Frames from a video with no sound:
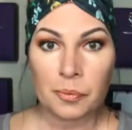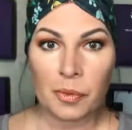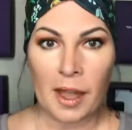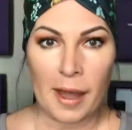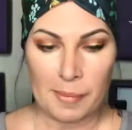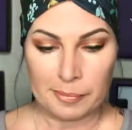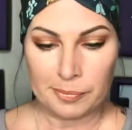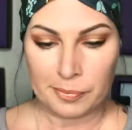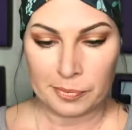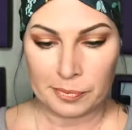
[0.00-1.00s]
Okay,
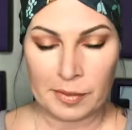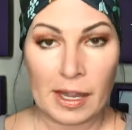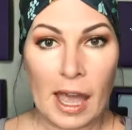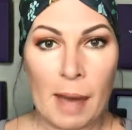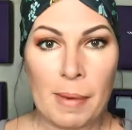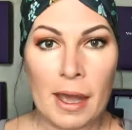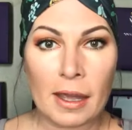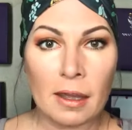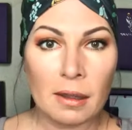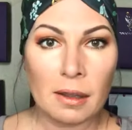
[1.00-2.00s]

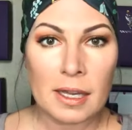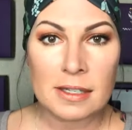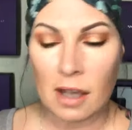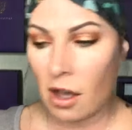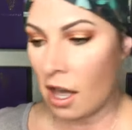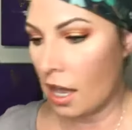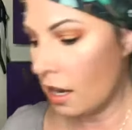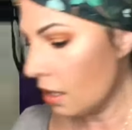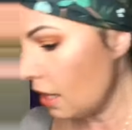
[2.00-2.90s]
Epic is on.